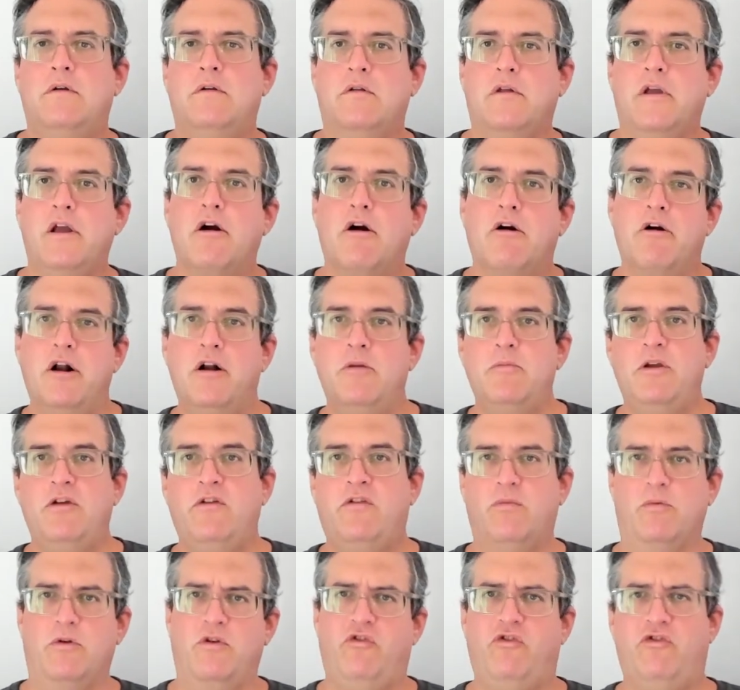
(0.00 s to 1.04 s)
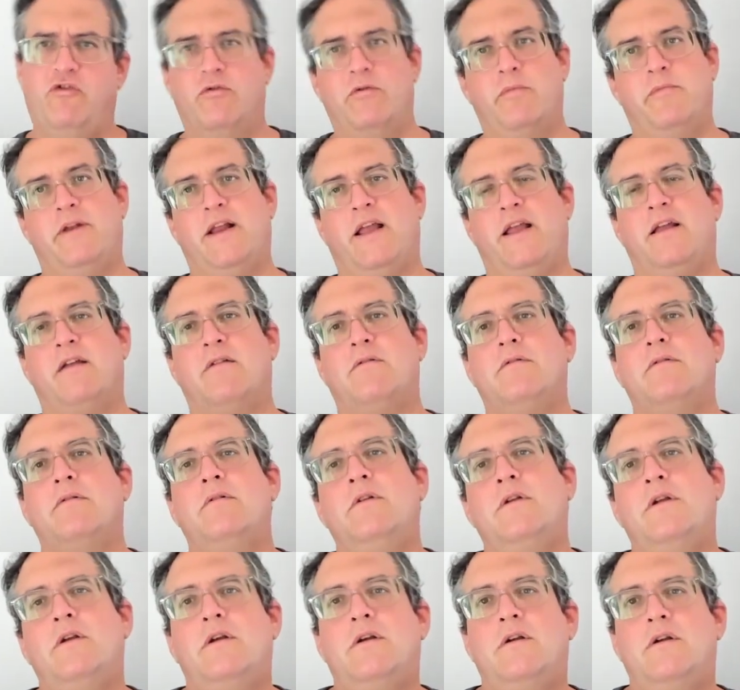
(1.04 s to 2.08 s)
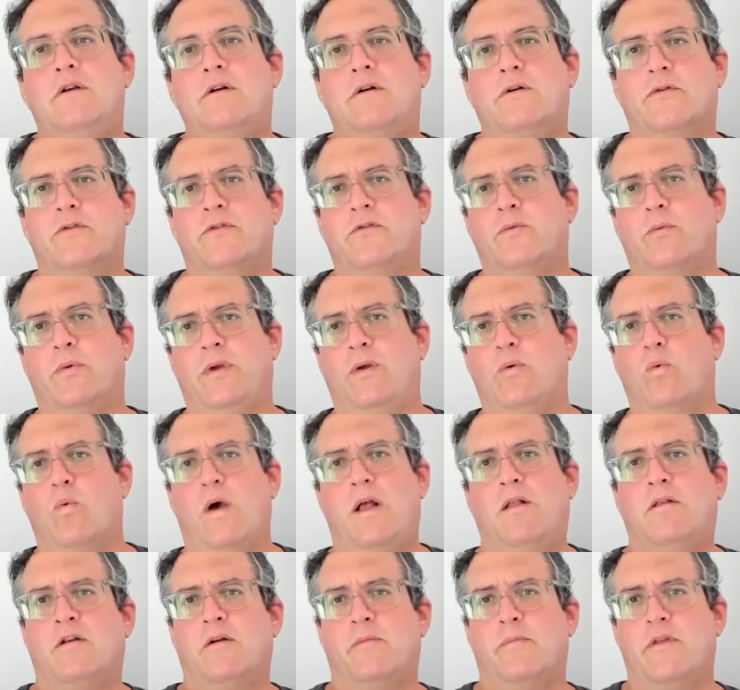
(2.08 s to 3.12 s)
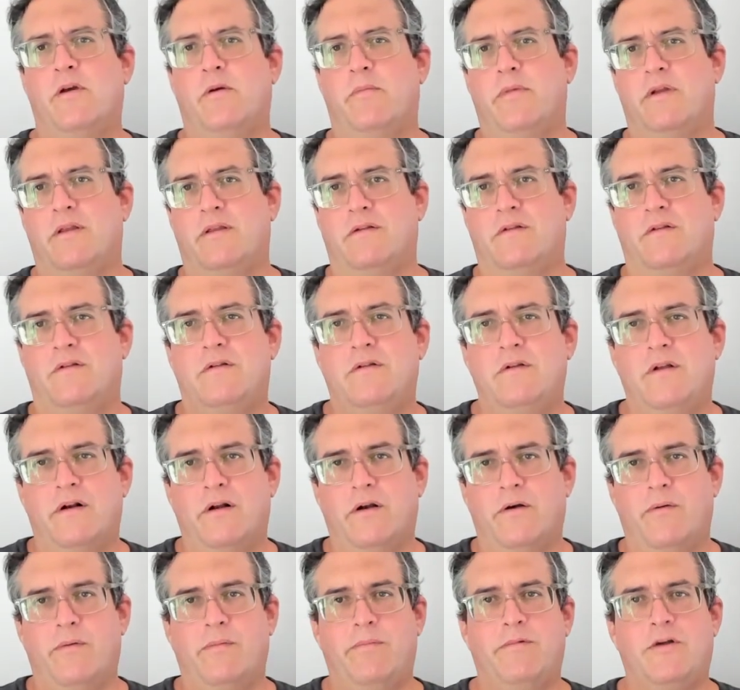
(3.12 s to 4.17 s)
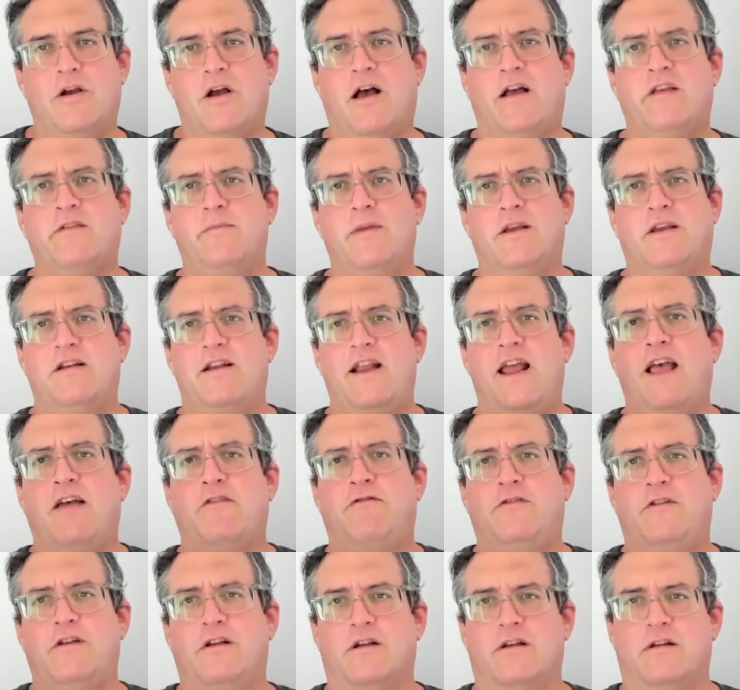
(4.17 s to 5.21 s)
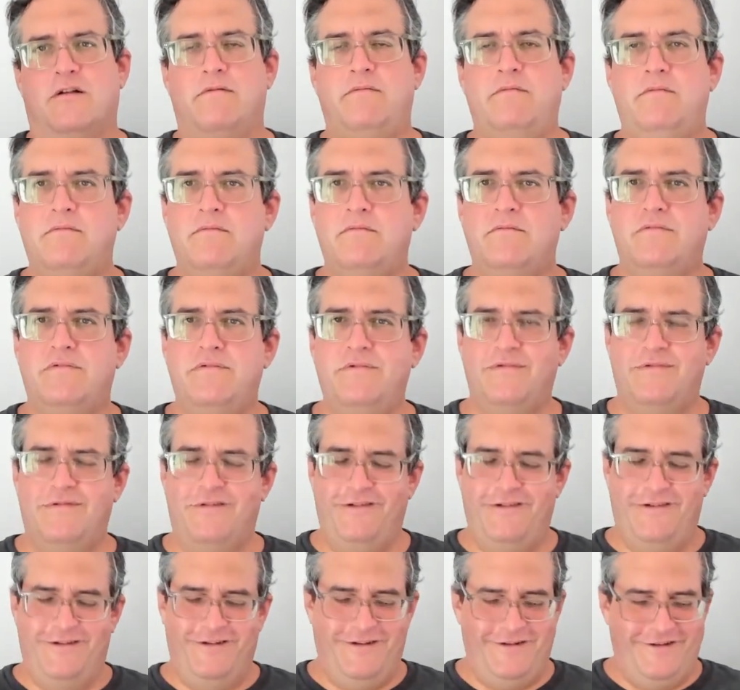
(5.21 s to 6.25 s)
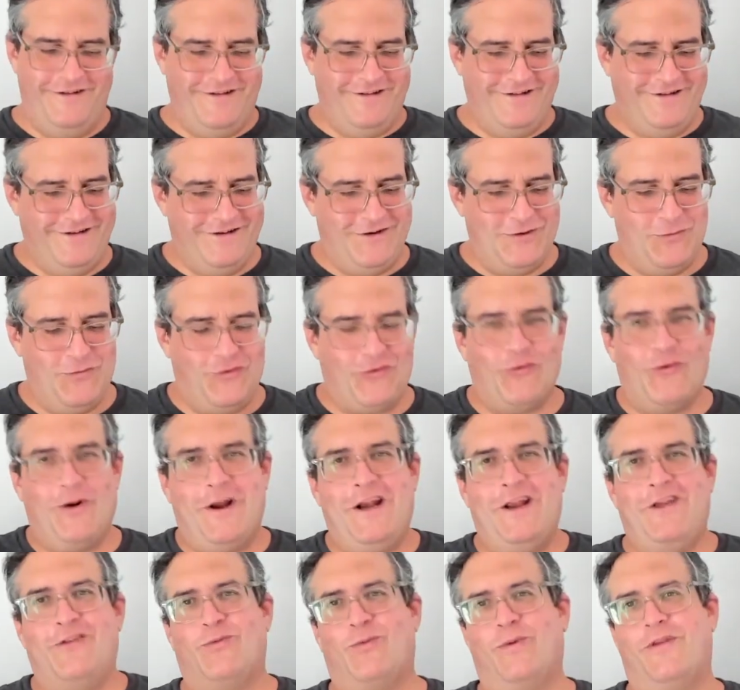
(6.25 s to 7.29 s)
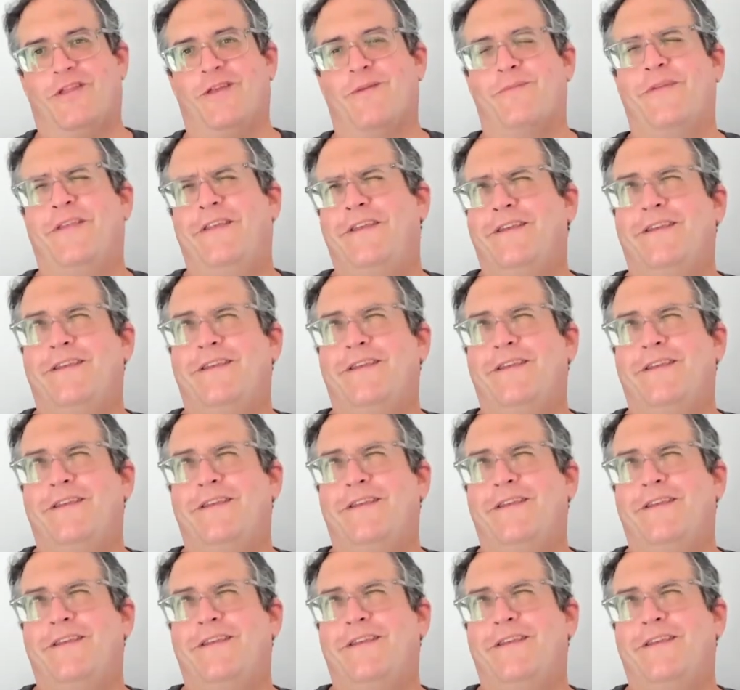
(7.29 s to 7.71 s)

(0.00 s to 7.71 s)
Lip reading: They are enemies, should we shoot them down? Or should we welcome them as, you know, cosmic NAFTA, do treaties with them?